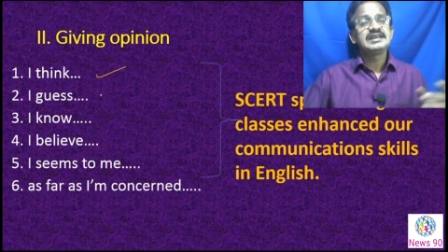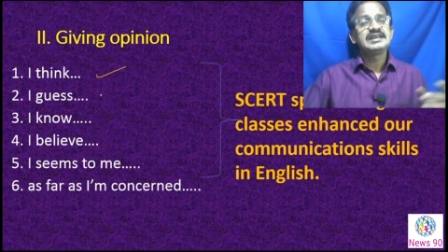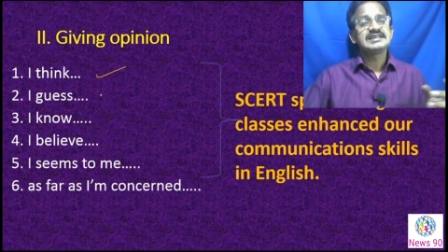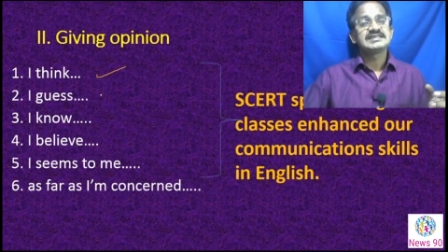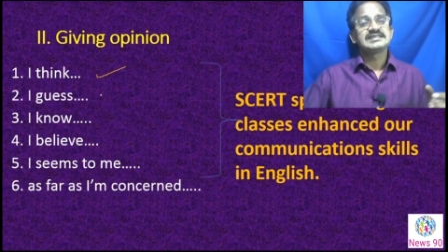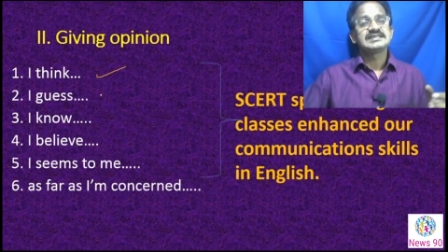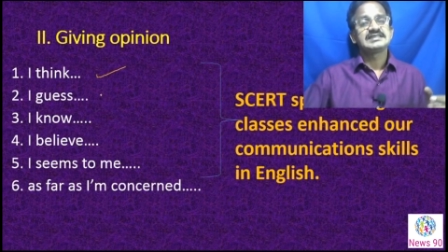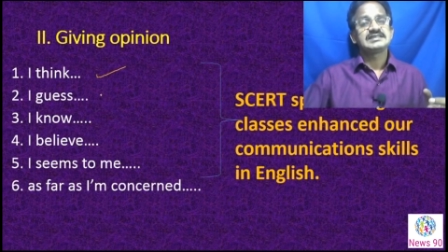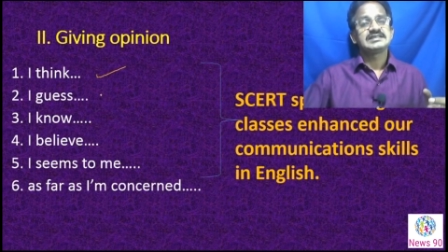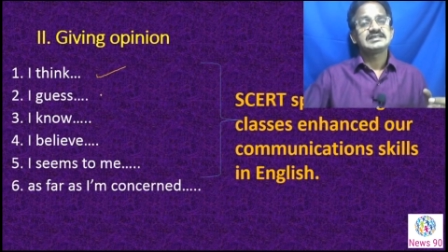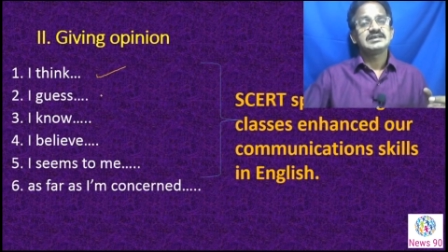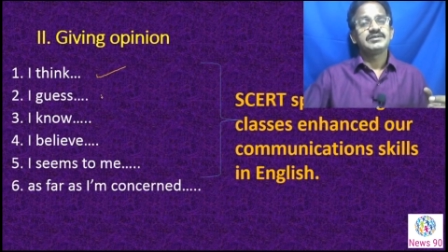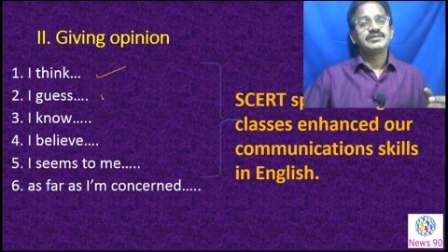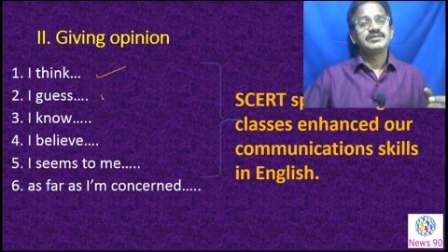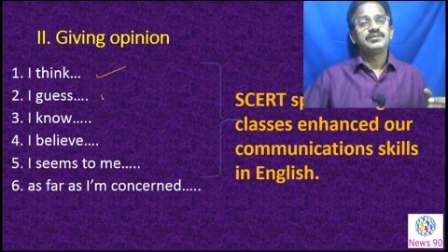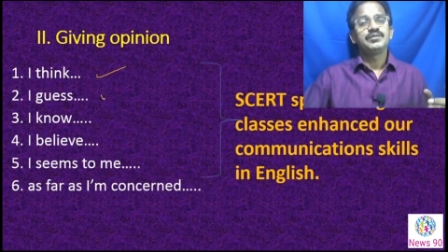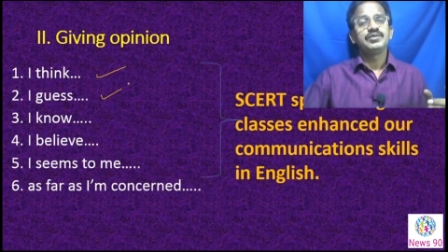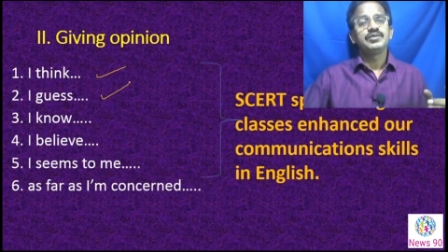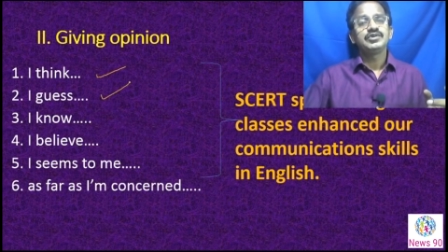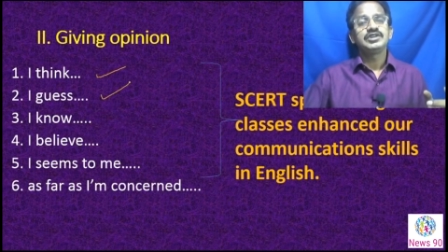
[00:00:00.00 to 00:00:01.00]
guess
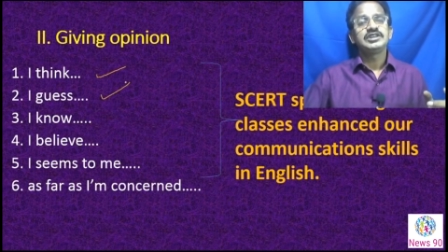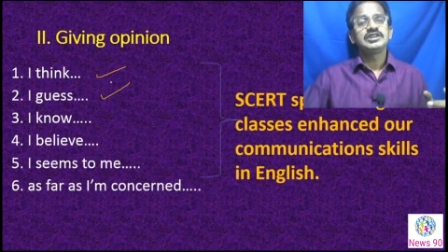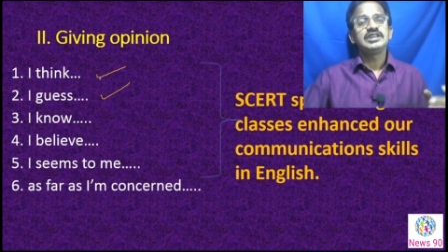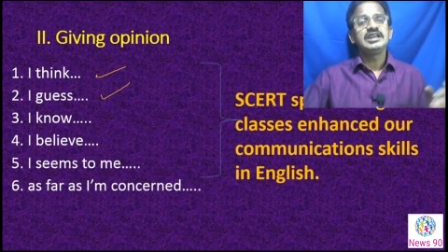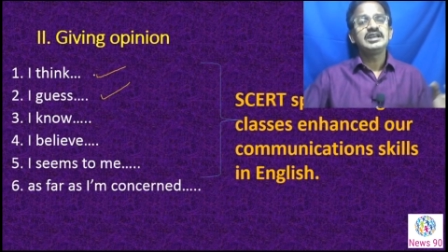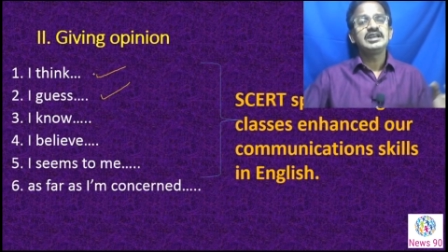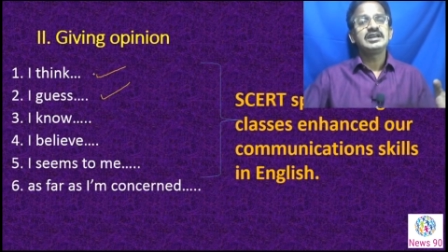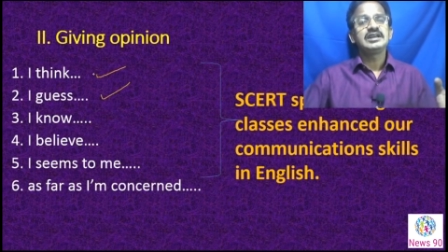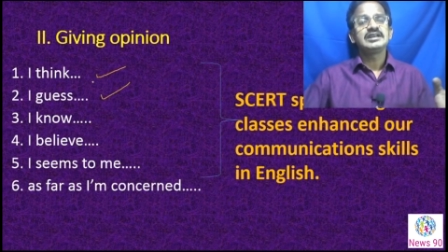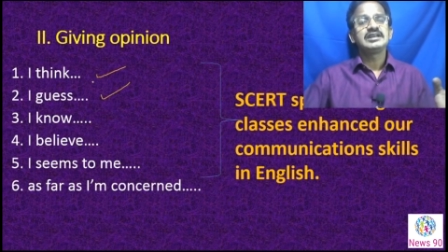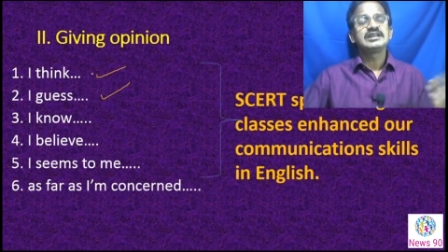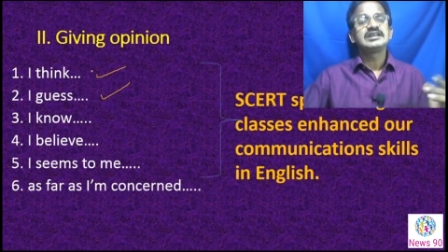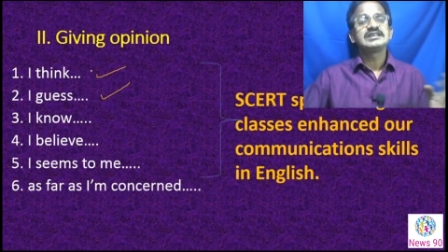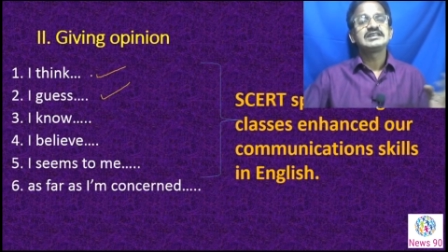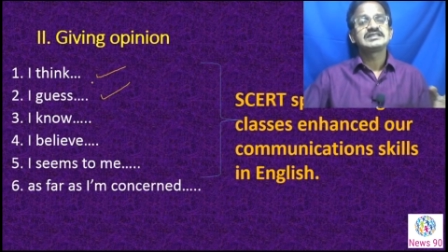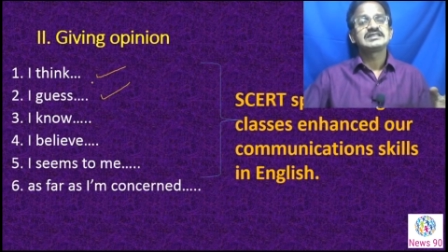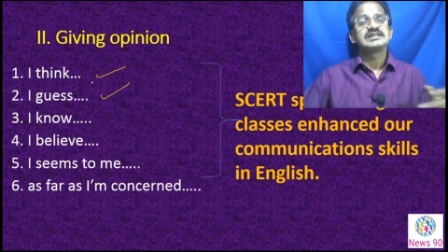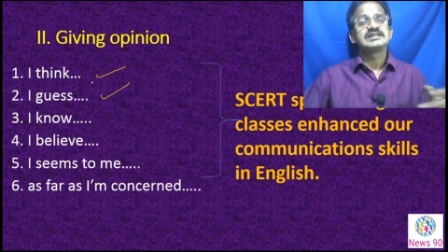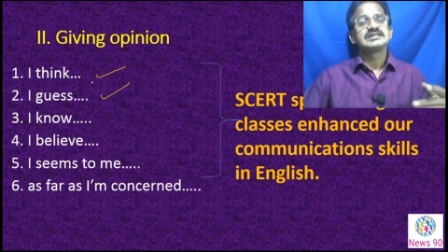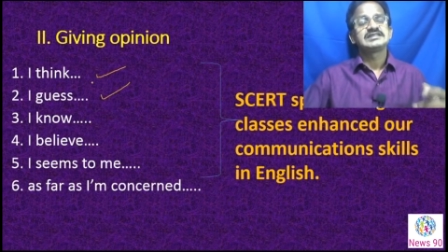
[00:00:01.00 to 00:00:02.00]
uh, both think and
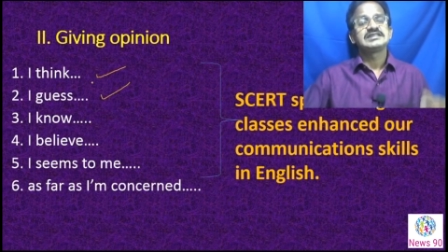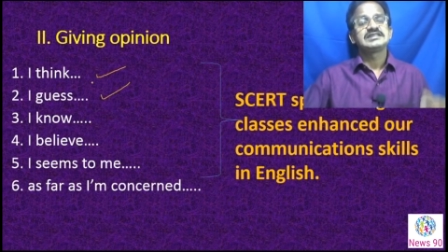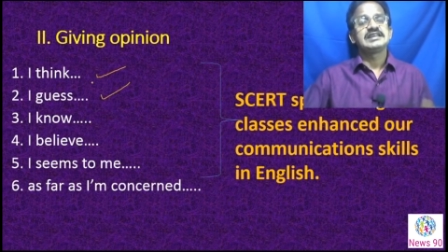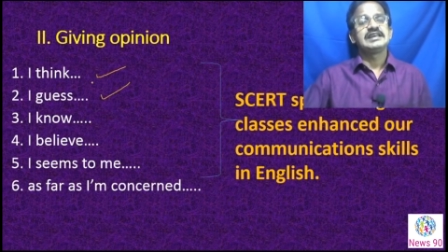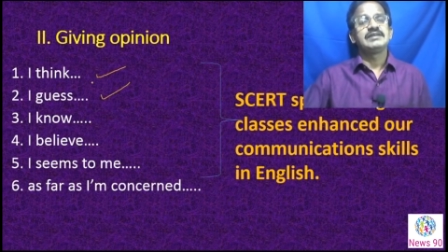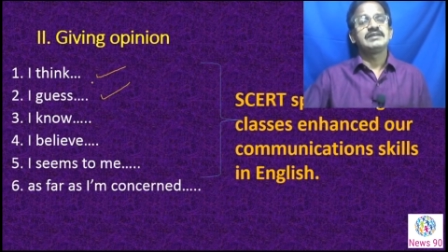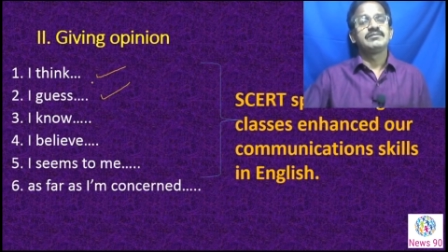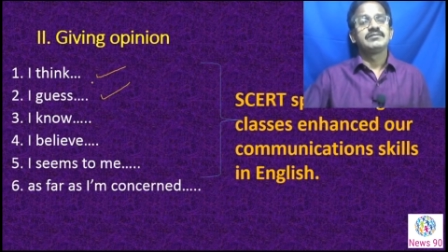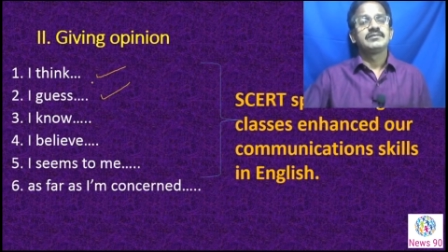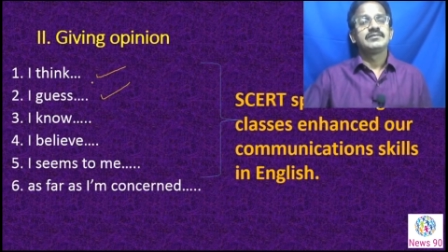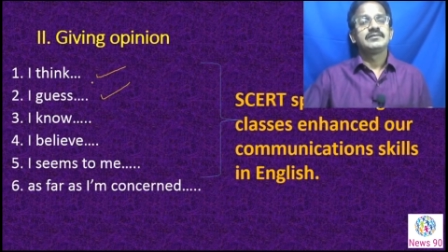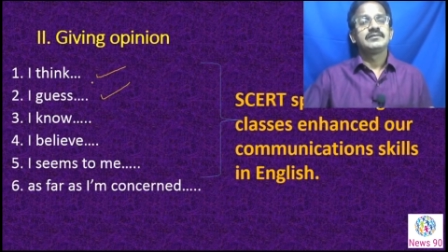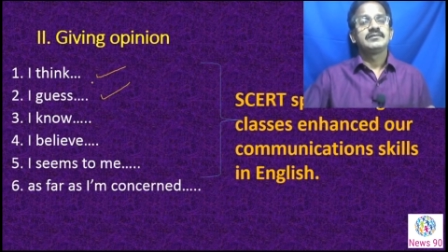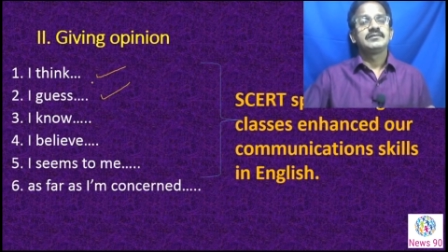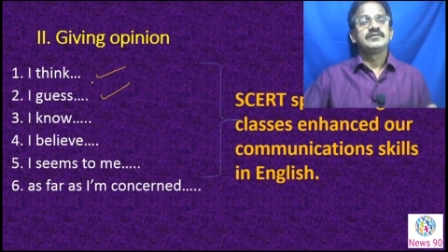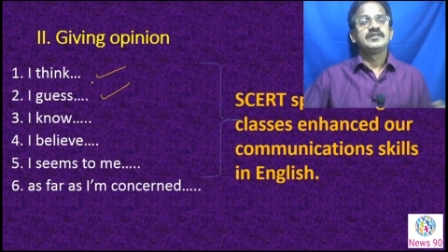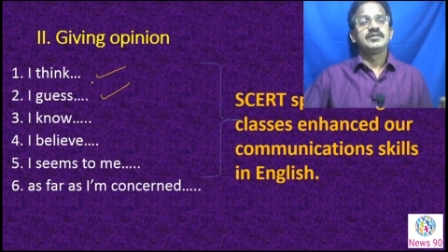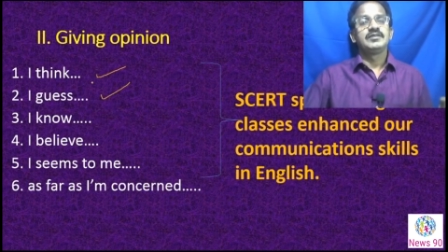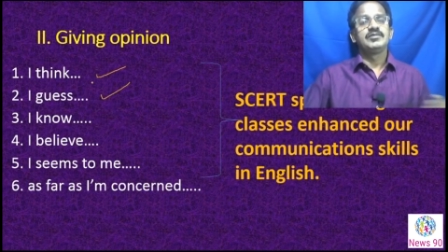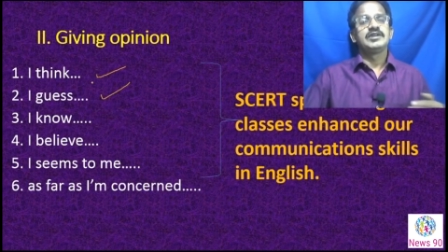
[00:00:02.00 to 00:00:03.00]
guess are same
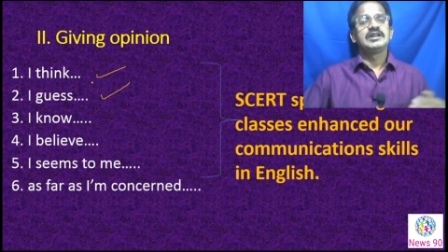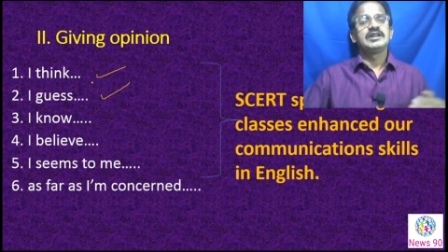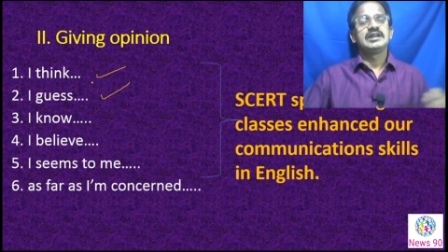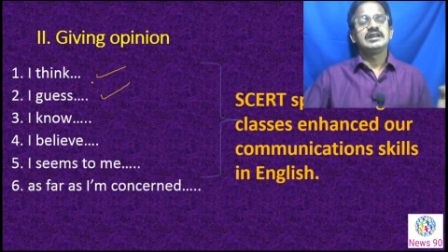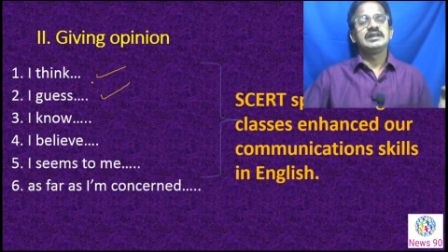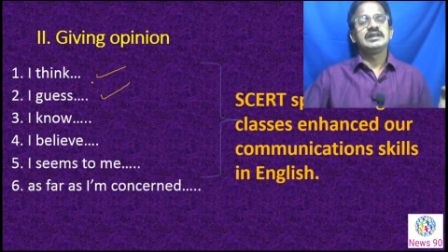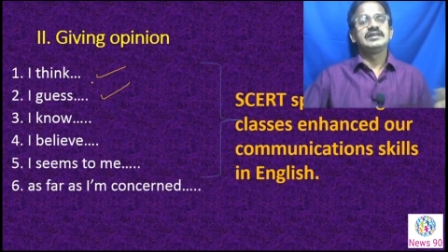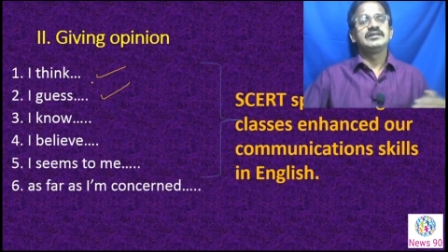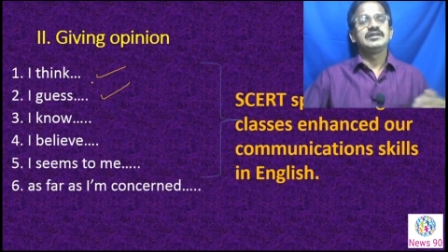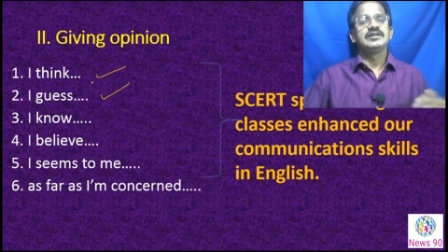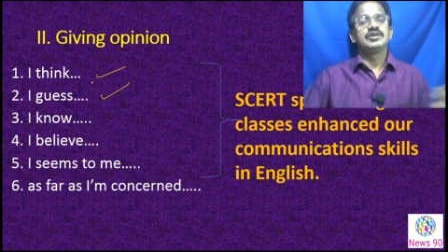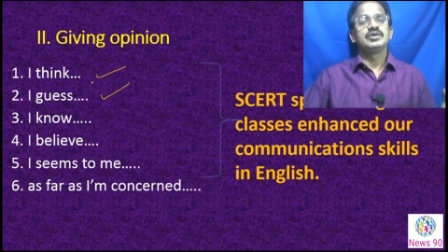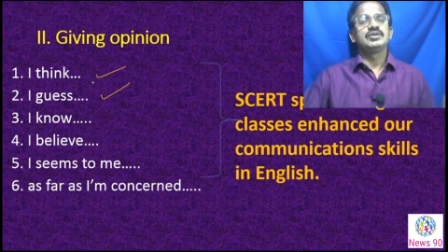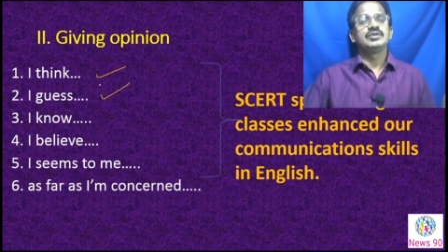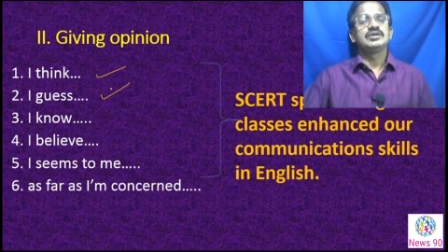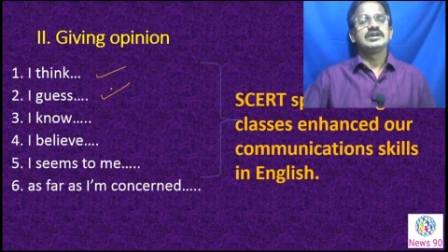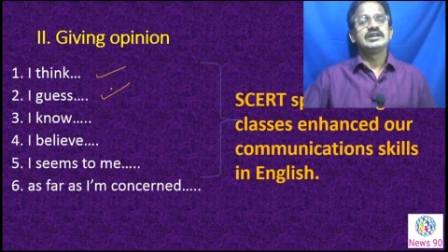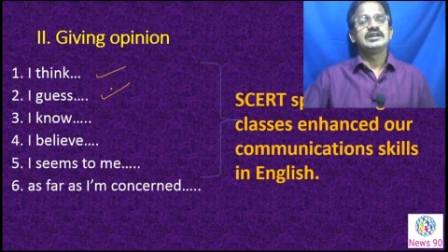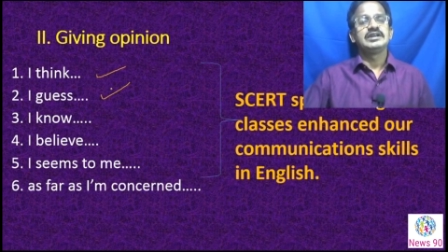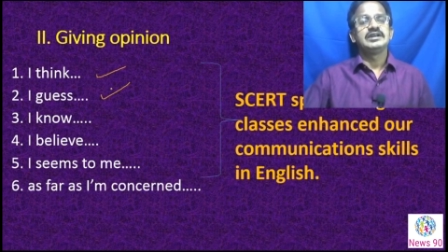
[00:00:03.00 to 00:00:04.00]
similarly
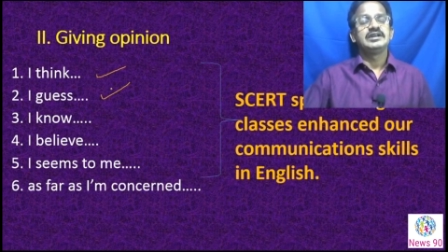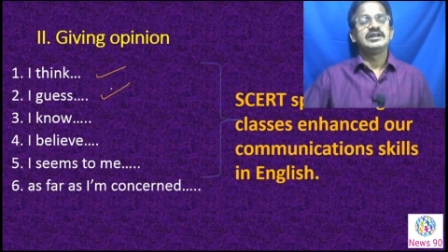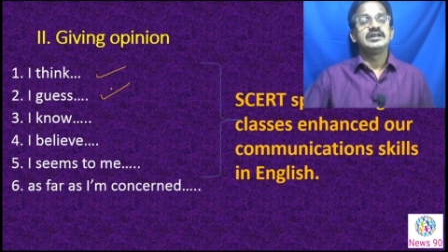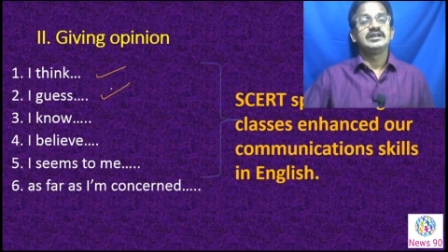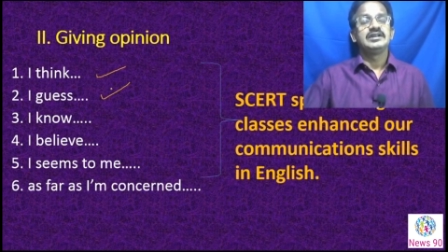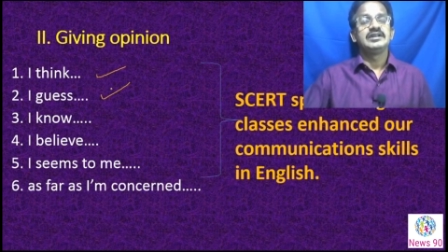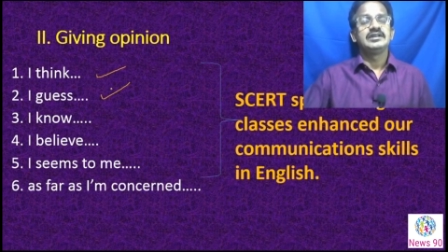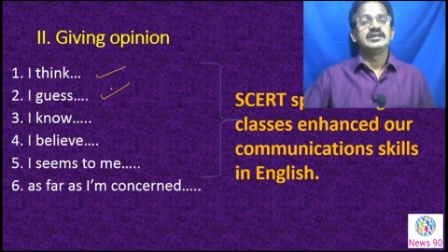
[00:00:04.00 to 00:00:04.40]
no any,